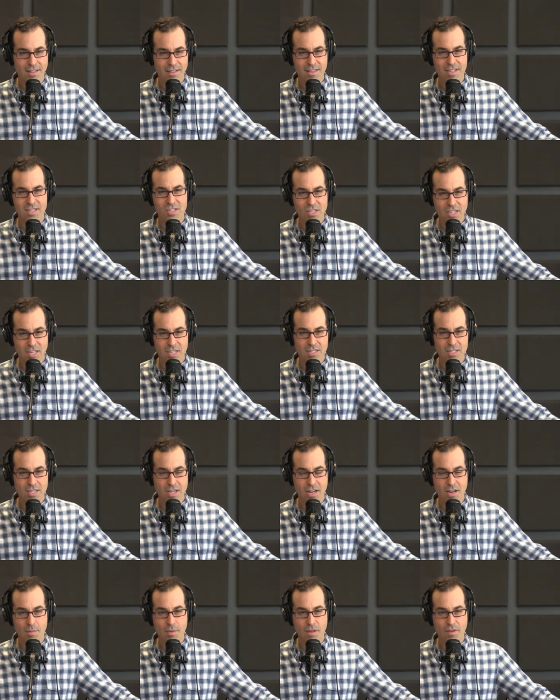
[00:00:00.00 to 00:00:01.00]
This thing is
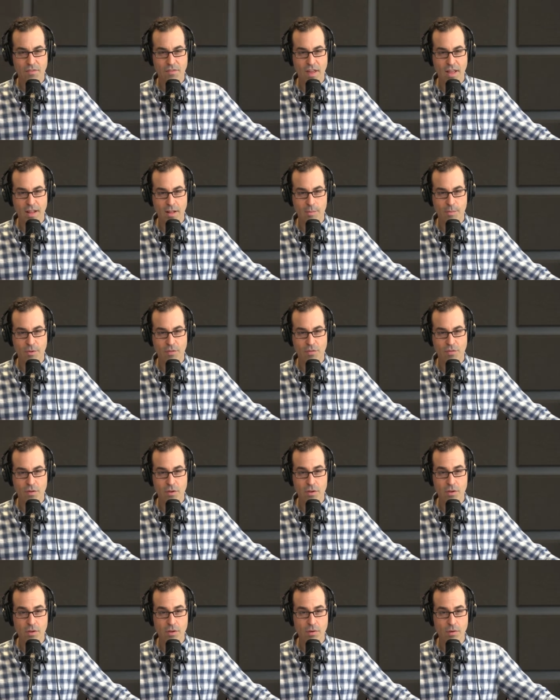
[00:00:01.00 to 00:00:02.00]
going to be available
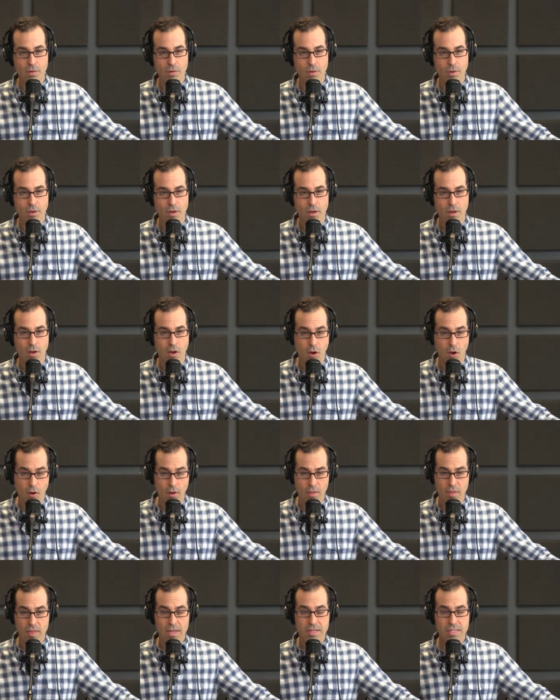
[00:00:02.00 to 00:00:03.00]
for you
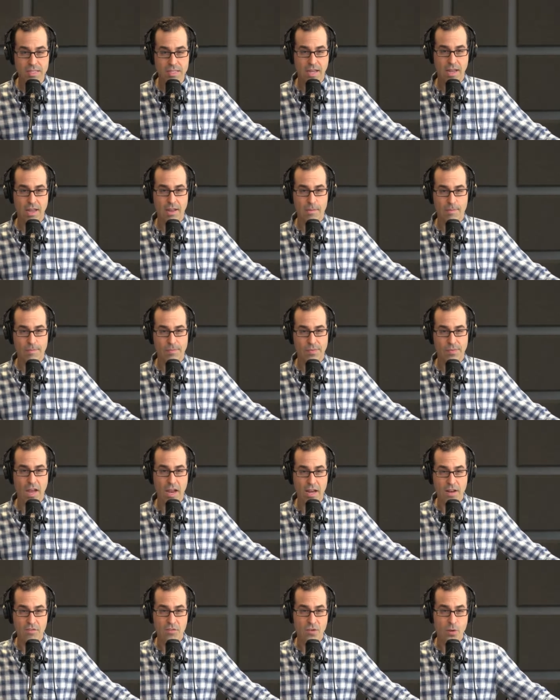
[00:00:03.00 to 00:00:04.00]
on this date.
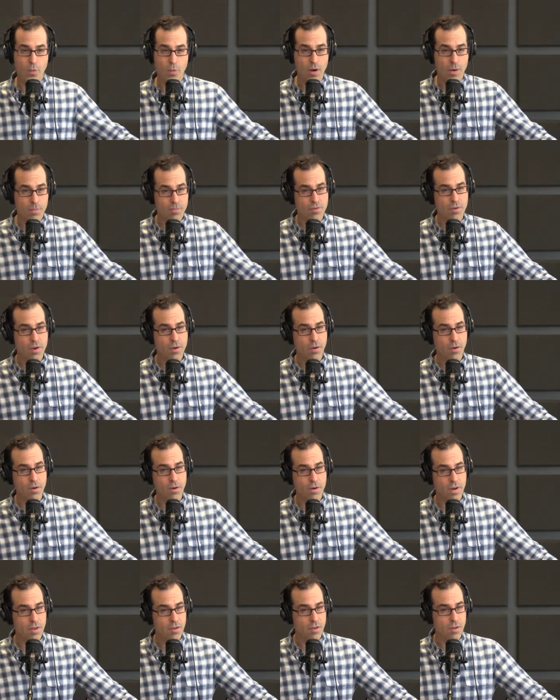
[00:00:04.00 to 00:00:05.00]
And if you want to
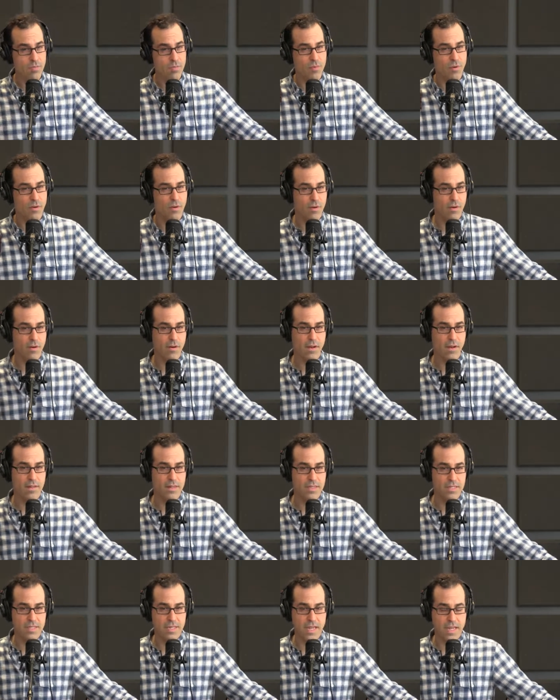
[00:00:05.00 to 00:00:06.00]
pre-order it, you can pre-order it
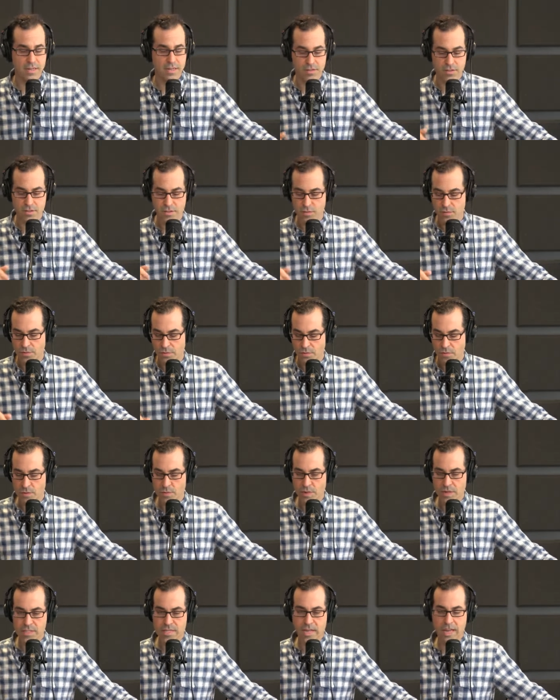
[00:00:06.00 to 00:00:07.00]
on this date 2-3
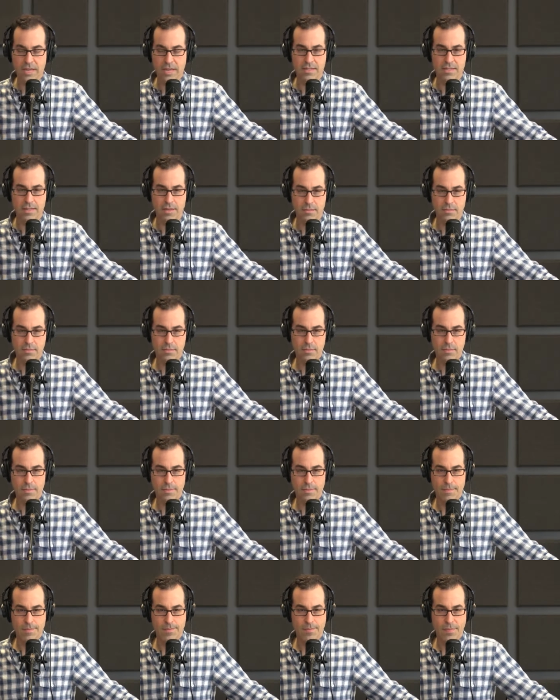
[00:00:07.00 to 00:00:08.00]
weeks ahead of time.
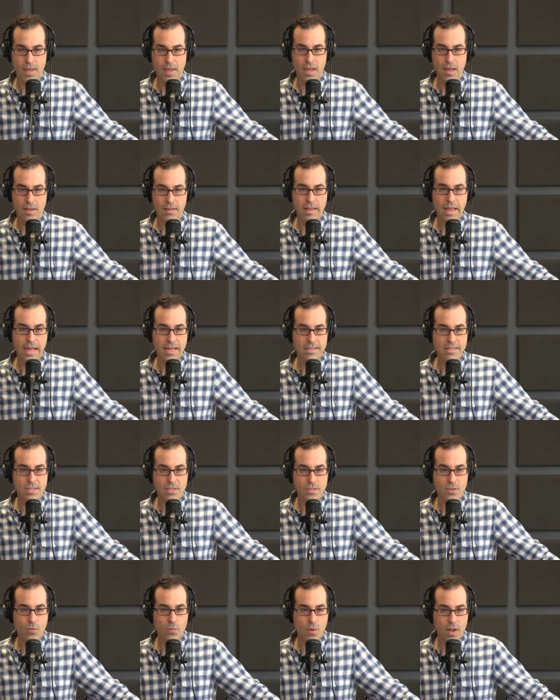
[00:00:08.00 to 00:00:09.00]

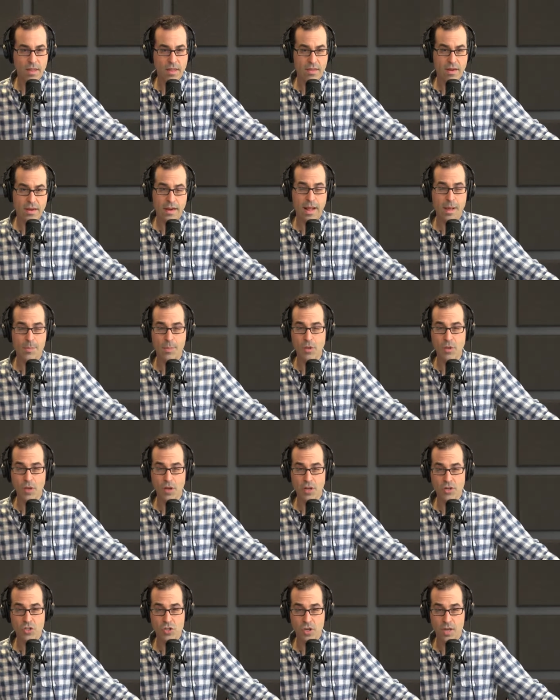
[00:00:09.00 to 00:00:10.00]
That's the way that an Apple
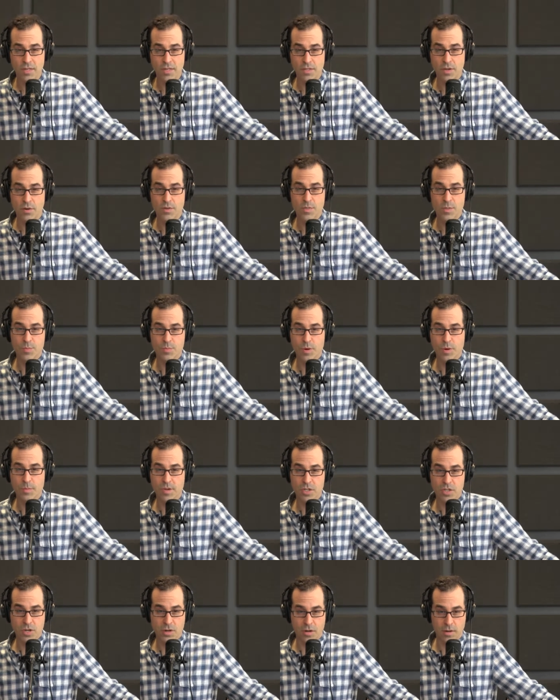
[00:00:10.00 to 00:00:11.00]
launch has always pretty
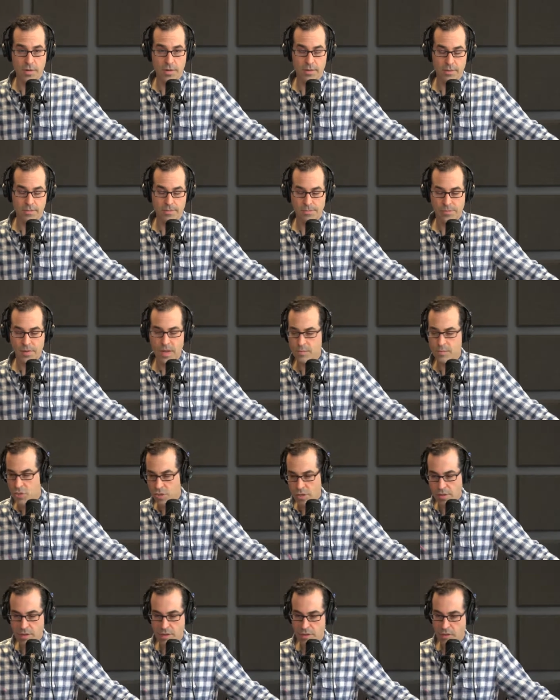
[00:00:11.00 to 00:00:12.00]
much gone. I'm
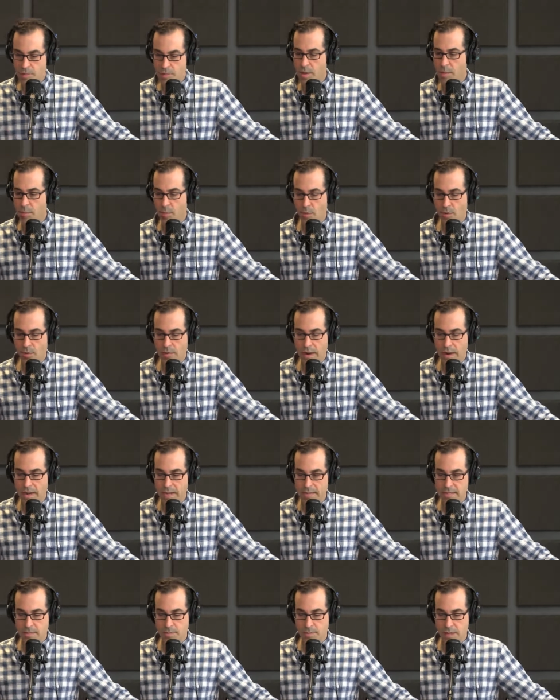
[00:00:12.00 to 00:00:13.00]
sure that people will
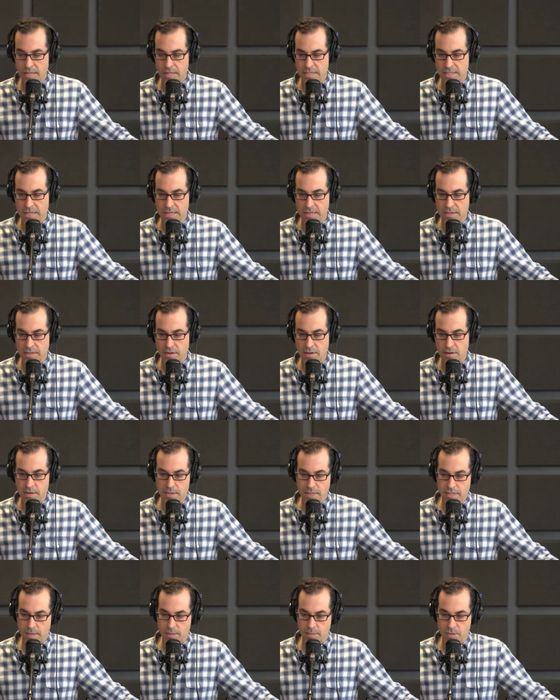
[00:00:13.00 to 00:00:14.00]
write into me and say that there are
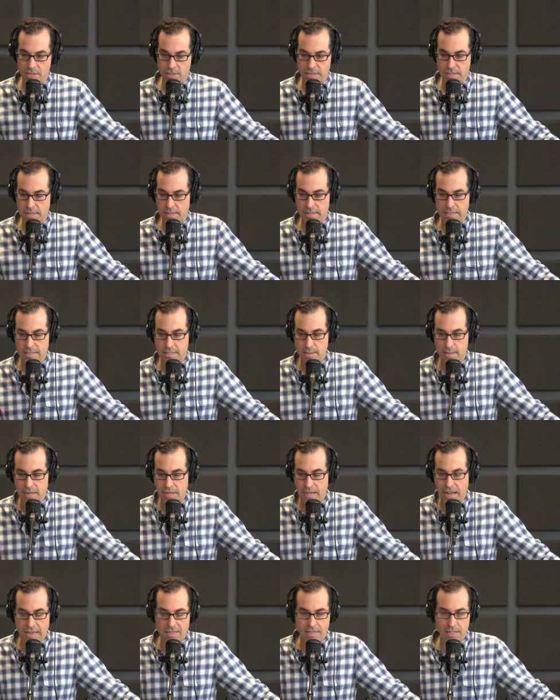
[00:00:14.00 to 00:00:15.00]
exceptions to this. I
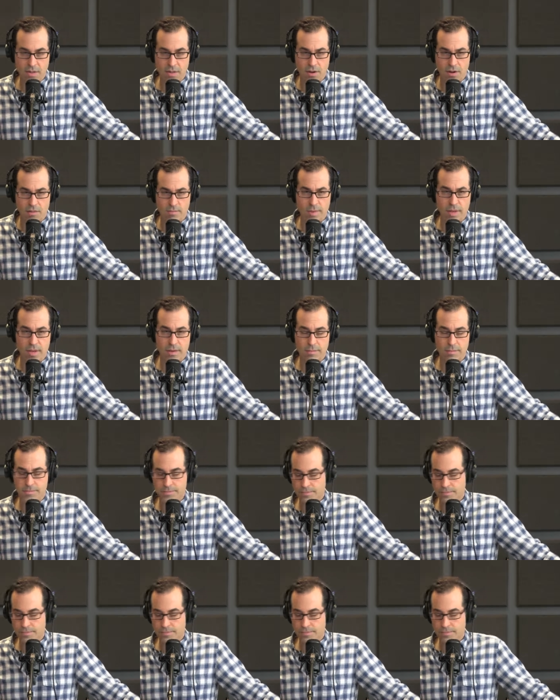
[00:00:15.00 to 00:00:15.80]
mean, yes, there have been.